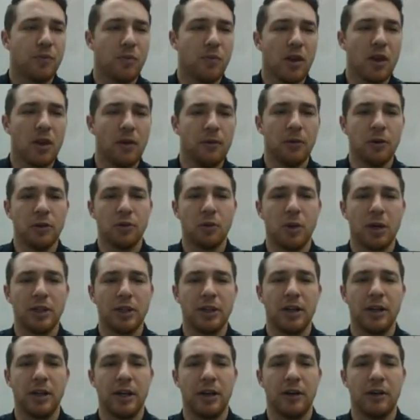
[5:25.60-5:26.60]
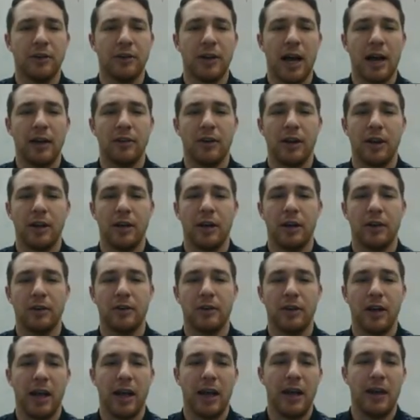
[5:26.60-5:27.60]
First question here is asking
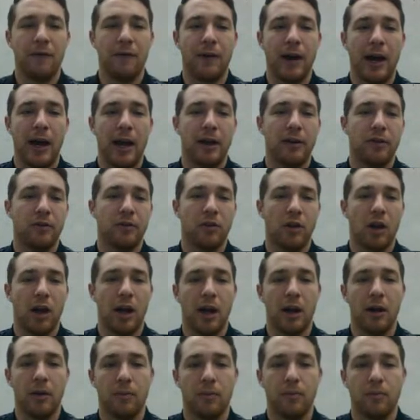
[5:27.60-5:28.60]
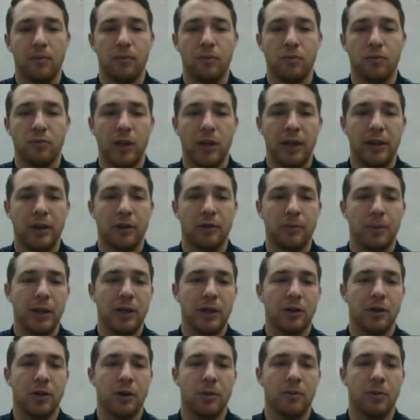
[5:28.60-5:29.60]
us, if I get this
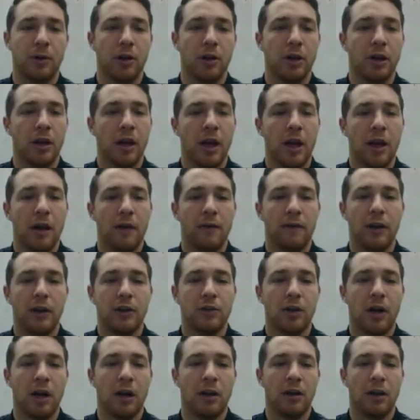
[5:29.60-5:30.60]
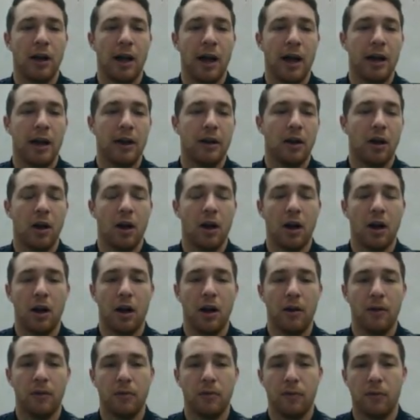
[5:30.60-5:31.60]
picture in a book, if I draw a line,
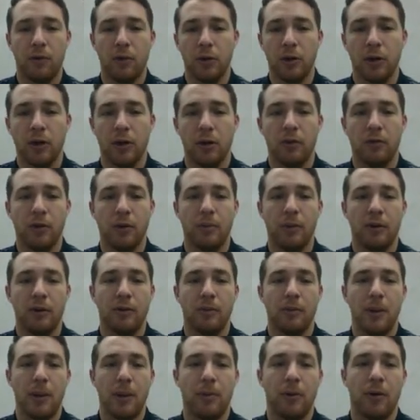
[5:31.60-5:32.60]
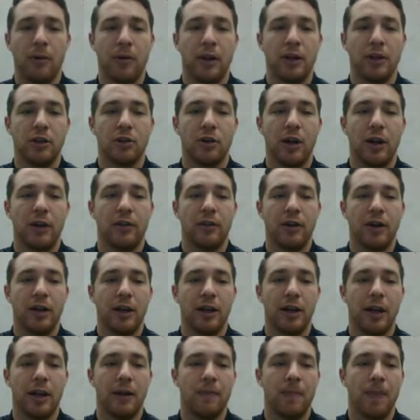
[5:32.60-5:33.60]
fold it over a piece of paper, and then trace it
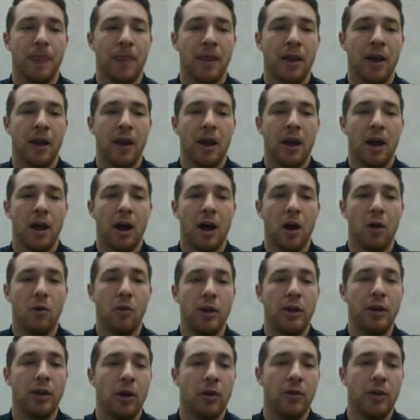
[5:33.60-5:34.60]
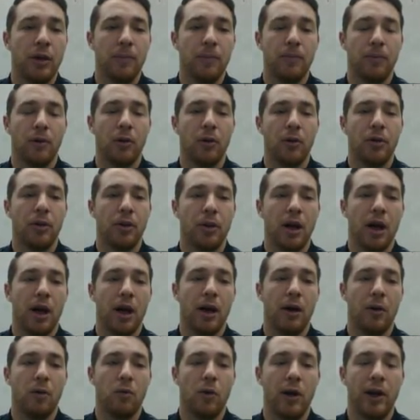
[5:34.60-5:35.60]
again, we know that both
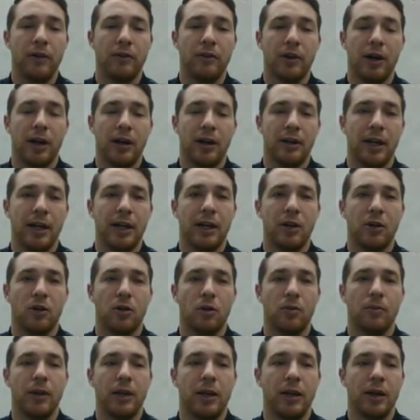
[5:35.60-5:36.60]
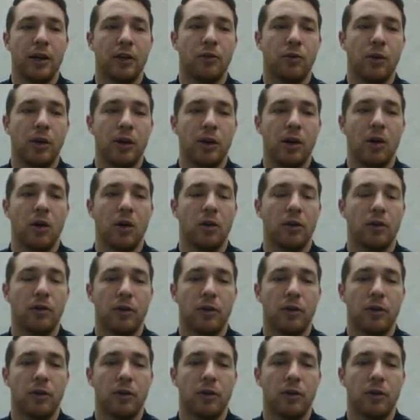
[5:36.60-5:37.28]
wings are identical because we know it's a